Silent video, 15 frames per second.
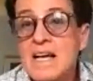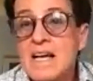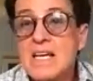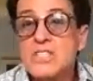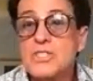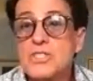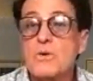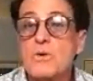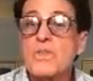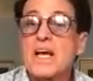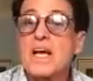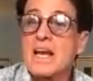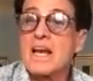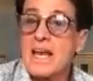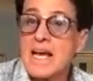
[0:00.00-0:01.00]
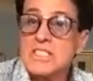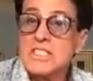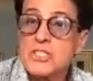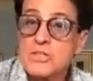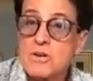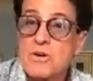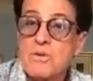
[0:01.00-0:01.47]
So the
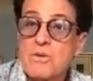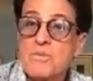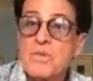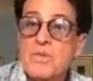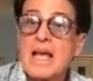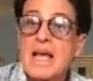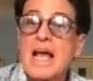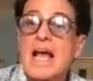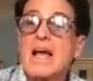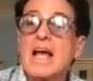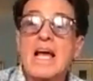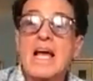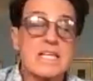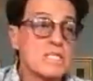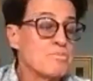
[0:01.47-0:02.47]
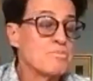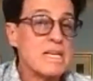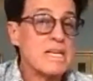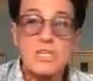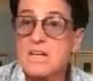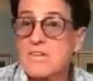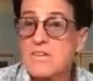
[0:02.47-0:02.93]
cleanser,
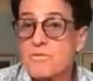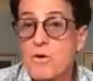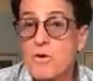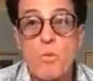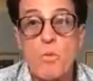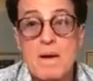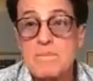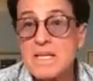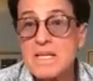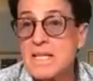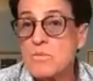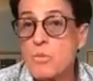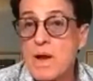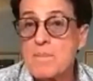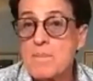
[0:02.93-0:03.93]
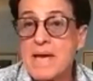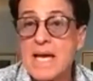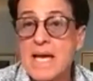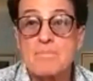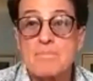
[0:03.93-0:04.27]
especially for women that wear makeup,